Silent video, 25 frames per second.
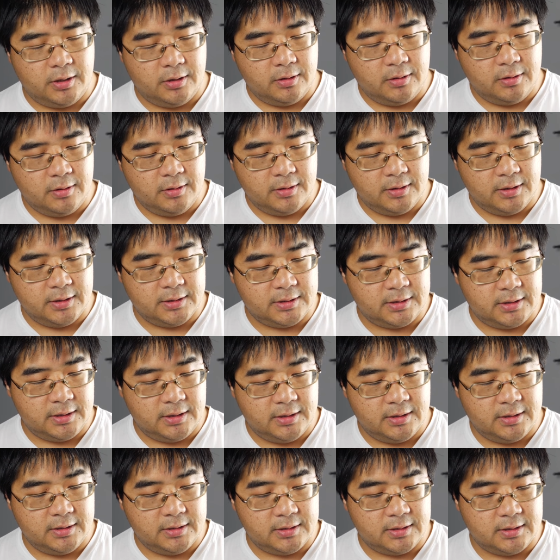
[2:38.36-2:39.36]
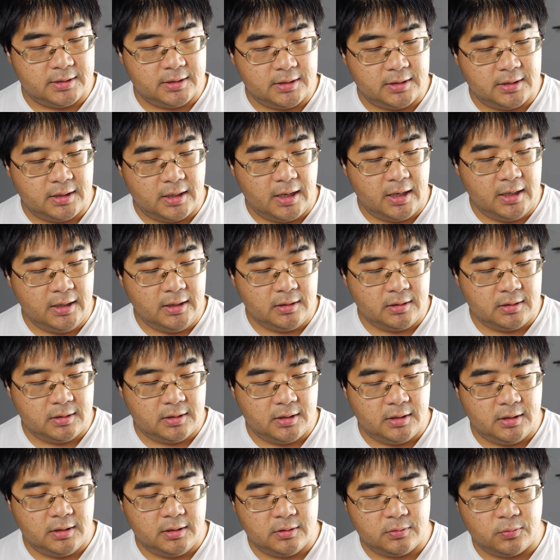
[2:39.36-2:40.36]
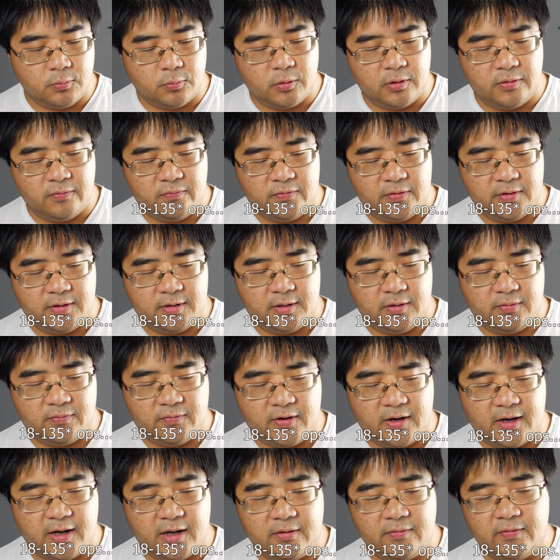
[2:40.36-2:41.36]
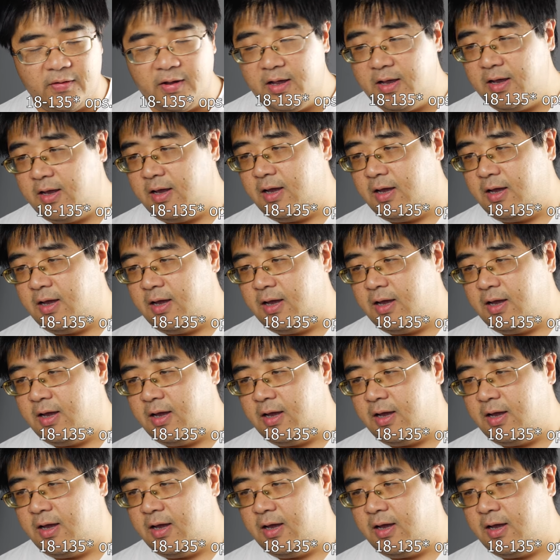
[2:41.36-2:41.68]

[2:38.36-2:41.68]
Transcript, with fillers: here this is the 18 to 155